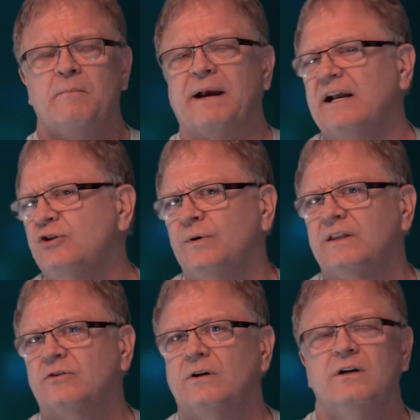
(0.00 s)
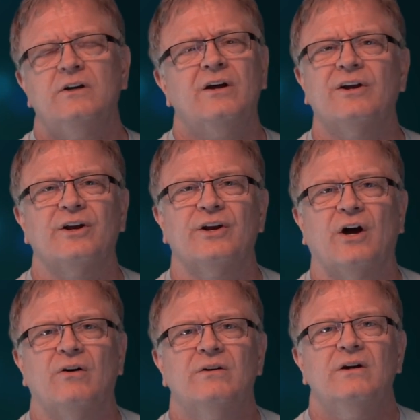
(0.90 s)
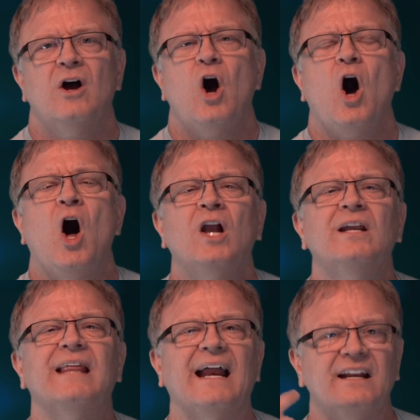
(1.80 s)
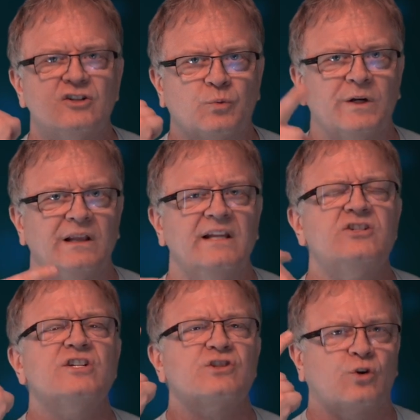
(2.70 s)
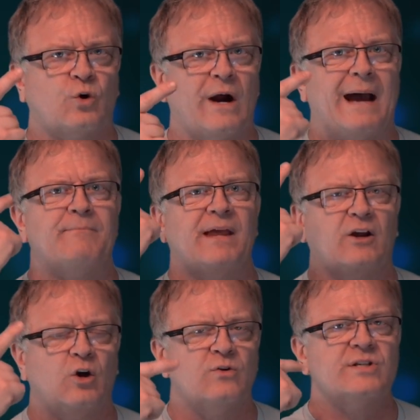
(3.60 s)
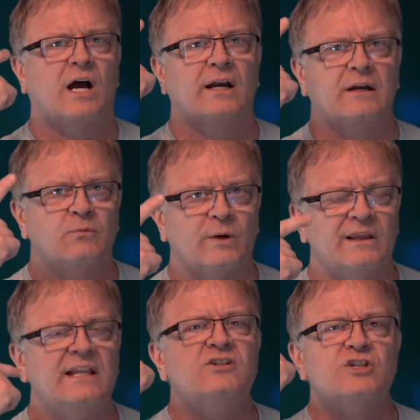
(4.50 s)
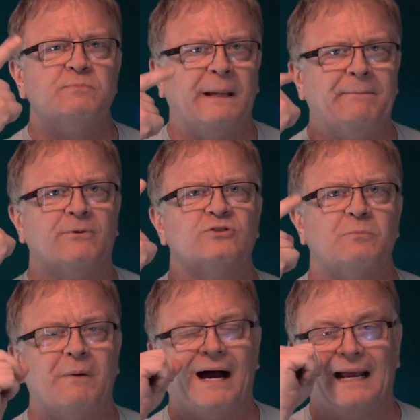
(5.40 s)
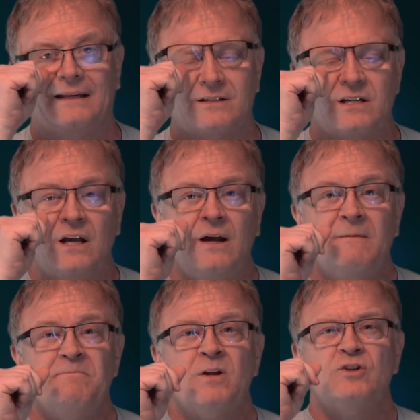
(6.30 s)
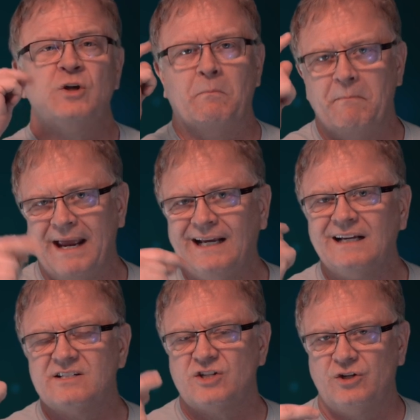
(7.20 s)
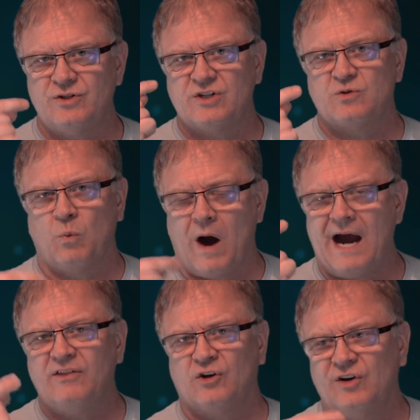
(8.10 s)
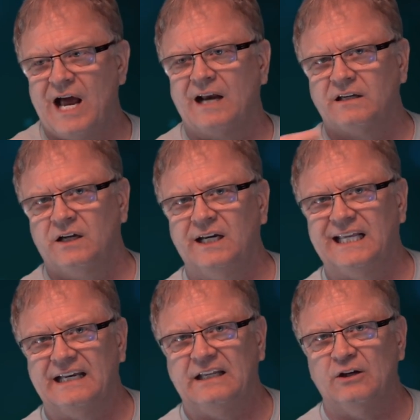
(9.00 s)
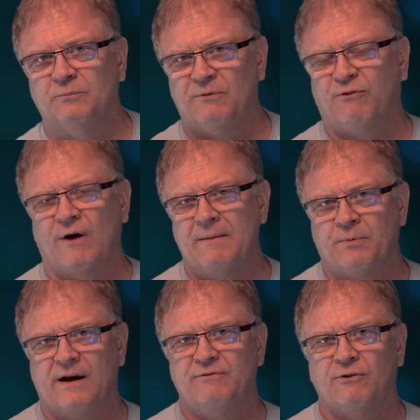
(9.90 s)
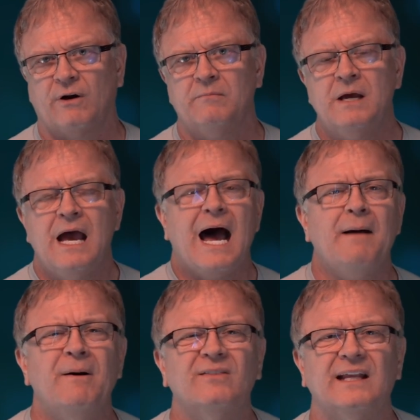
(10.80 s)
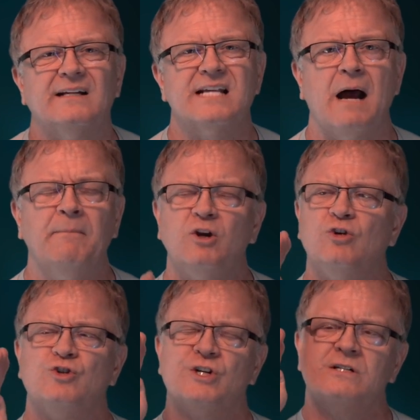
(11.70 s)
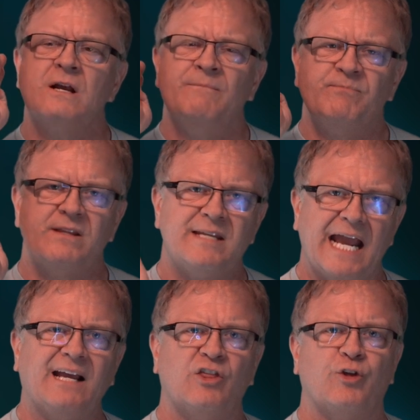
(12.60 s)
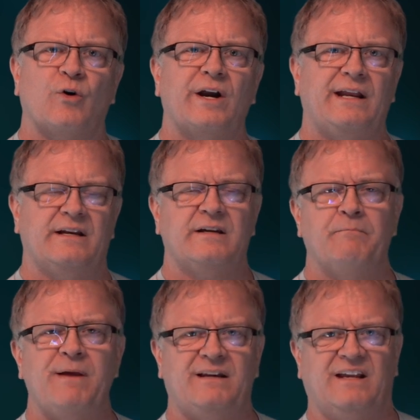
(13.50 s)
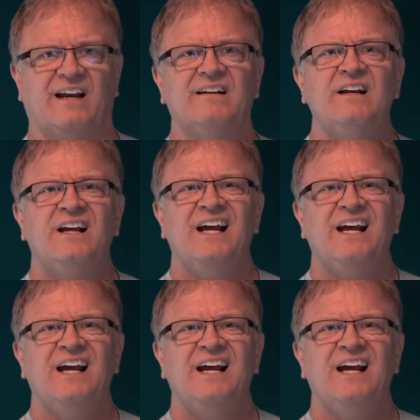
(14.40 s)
but I do it through. No. All of that is religious crap that goes on in religious people's minds to make excuses why they're not going to get healed before I pray for them. How about this? How about you just take authority and dominion